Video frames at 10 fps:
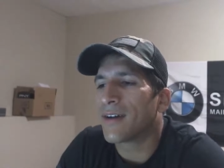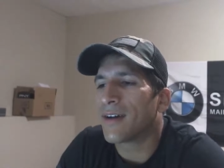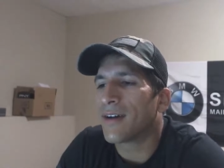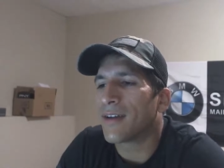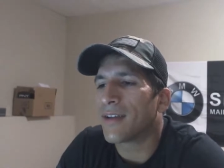
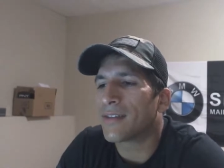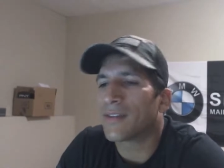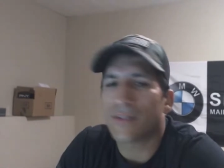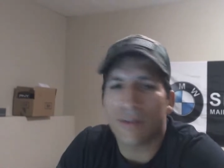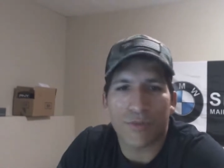I
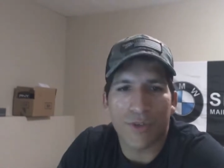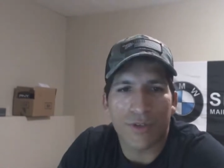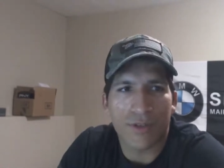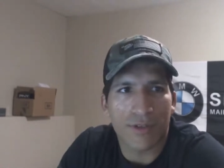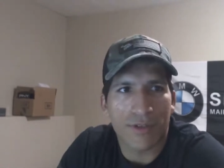did some
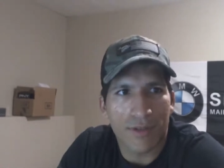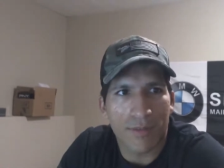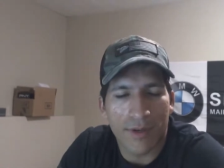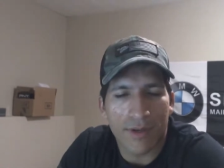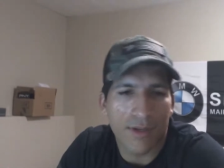research, and
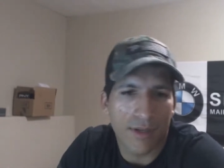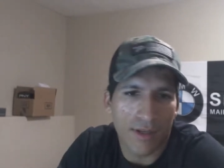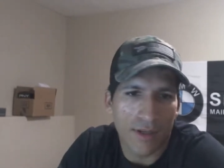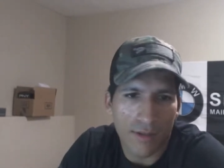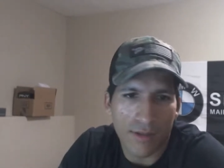
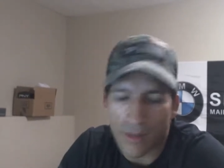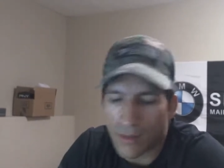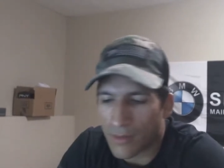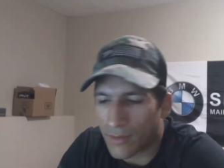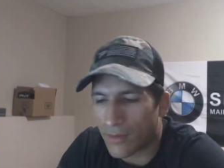apparently,
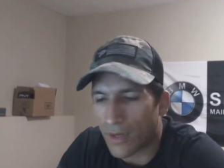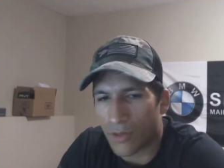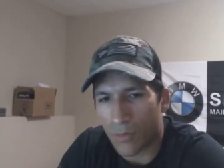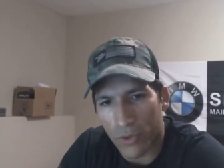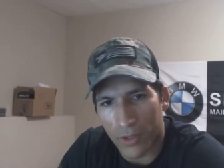
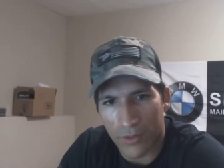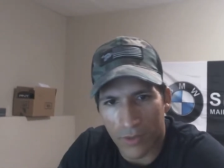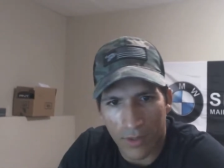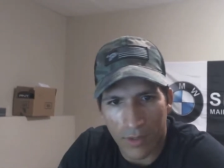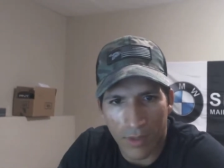solder points
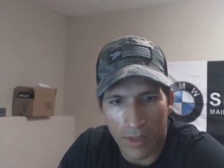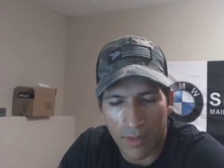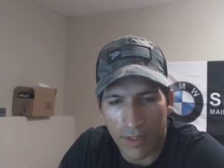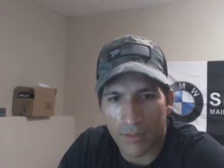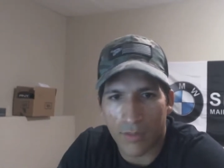on the ABS